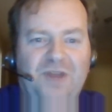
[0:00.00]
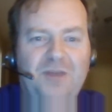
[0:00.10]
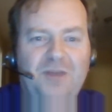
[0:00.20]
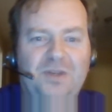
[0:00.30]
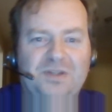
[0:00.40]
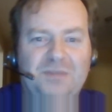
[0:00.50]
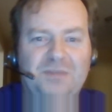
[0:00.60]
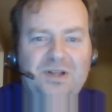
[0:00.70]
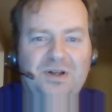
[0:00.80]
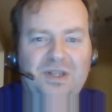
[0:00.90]
families that
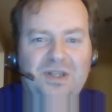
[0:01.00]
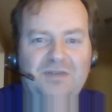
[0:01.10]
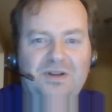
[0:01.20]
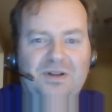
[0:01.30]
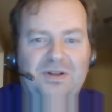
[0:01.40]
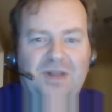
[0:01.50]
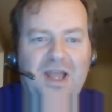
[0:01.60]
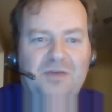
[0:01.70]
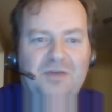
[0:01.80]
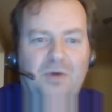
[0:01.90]
made their living and their
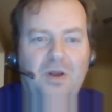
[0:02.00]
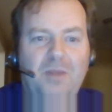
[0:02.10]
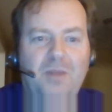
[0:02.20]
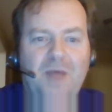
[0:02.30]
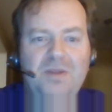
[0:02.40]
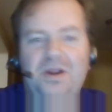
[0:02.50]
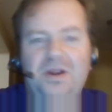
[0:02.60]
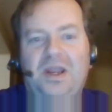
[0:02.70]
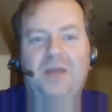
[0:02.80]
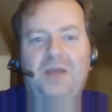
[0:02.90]
lives were all about being
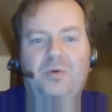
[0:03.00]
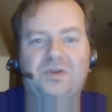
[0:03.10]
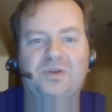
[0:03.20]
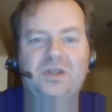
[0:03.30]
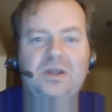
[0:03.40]
cowboys.